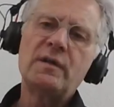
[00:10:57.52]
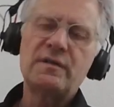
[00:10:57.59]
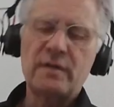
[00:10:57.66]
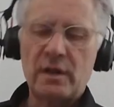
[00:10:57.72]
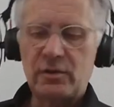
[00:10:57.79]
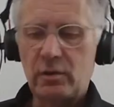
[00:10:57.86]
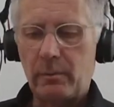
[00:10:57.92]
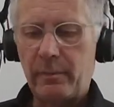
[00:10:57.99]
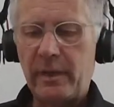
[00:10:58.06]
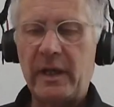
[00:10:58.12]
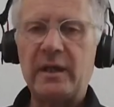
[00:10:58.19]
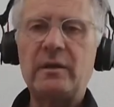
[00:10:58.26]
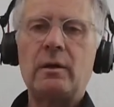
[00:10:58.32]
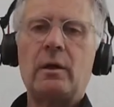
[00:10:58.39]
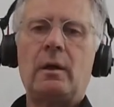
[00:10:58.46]
It's not too
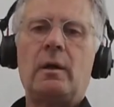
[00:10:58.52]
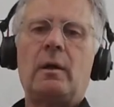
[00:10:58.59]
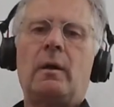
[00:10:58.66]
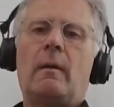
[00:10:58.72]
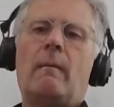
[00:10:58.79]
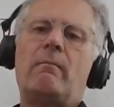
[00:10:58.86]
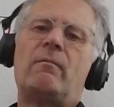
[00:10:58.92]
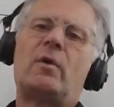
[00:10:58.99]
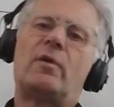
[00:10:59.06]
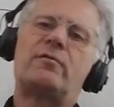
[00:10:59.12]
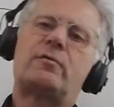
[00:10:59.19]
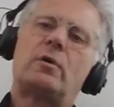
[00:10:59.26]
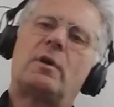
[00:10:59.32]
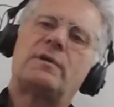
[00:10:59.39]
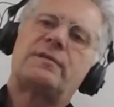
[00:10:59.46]
bad. Of
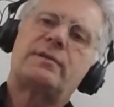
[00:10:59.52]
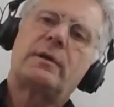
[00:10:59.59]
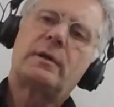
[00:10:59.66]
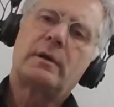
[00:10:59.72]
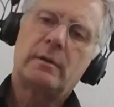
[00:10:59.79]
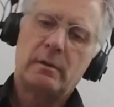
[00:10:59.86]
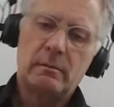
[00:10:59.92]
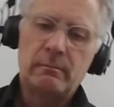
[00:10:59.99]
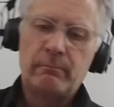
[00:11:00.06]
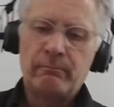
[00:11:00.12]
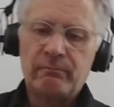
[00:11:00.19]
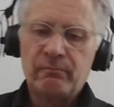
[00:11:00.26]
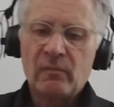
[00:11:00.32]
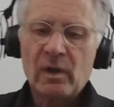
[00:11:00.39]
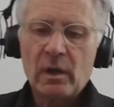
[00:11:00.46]
course the
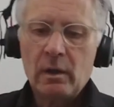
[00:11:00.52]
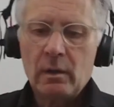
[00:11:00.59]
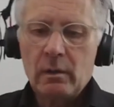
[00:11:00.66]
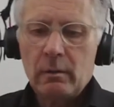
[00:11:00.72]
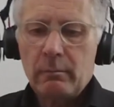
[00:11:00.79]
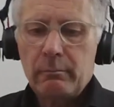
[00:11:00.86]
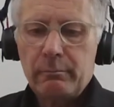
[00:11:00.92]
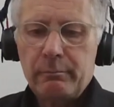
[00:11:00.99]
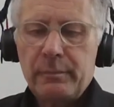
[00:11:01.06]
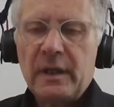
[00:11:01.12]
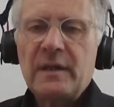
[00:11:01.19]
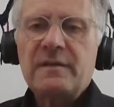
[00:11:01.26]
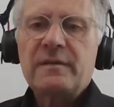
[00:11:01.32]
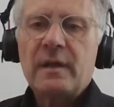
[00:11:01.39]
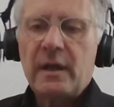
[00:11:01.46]

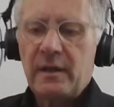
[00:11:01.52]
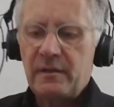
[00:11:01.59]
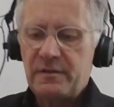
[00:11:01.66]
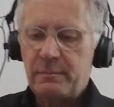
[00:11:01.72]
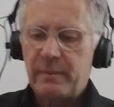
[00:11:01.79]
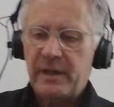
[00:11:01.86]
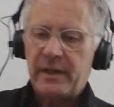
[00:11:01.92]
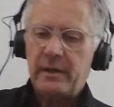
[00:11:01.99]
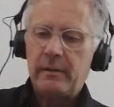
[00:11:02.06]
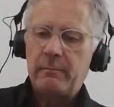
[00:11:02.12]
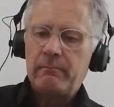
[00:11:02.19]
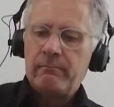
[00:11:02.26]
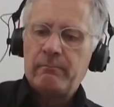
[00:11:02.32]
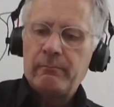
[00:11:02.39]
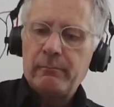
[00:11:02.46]
bass 9 is better,
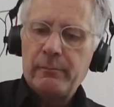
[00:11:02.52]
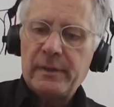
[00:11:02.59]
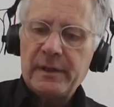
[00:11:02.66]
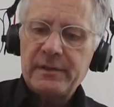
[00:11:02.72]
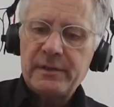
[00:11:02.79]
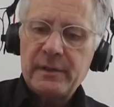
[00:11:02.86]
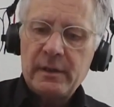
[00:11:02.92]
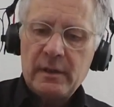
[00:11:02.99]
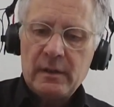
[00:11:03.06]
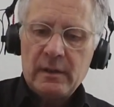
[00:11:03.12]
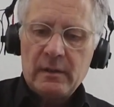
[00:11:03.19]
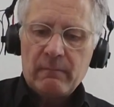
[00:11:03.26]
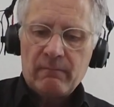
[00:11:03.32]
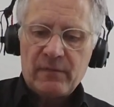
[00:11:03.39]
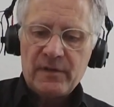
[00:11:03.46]
but
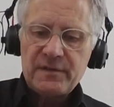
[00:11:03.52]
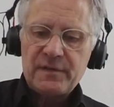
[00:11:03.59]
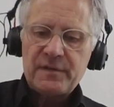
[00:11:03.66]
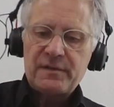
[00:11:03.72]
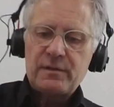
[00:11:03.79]
this is